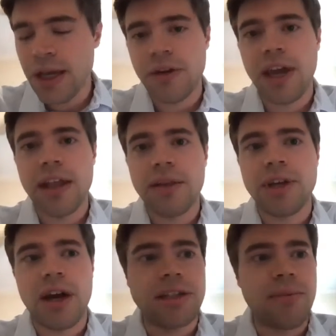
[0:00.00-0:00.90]
Caleb
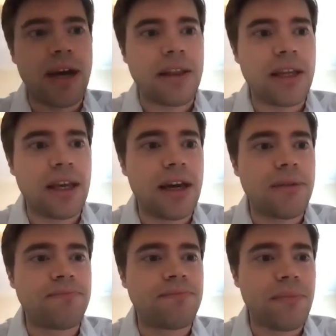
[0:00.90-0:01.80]
talked about the
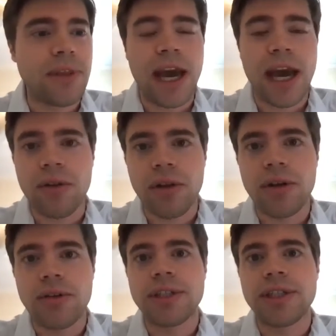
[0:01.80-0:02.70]
EIDL
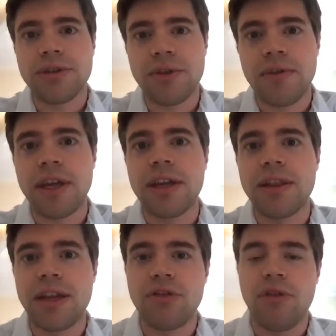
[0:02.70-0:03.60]
loans and sort of
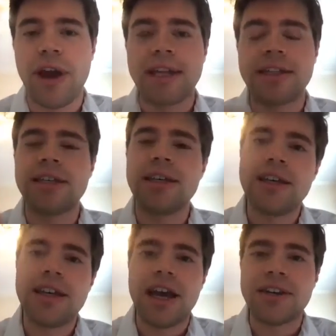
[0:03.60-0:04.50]
the grant,
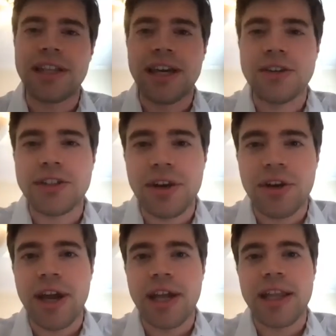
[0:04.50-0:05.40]
$10,000
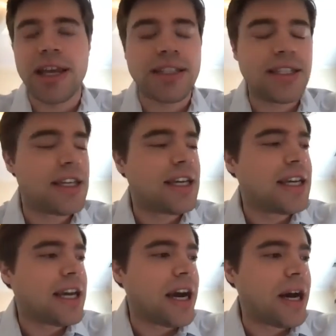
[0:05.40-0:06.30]
grant that's
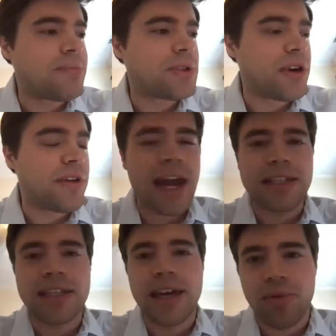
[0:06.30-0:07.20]
sort of added
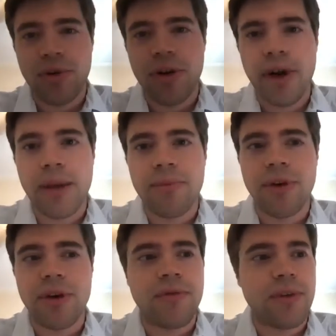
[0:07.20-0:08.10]
to that program
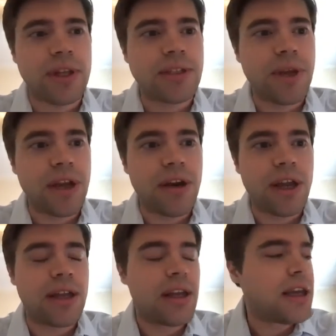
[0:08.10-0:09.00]
for this period.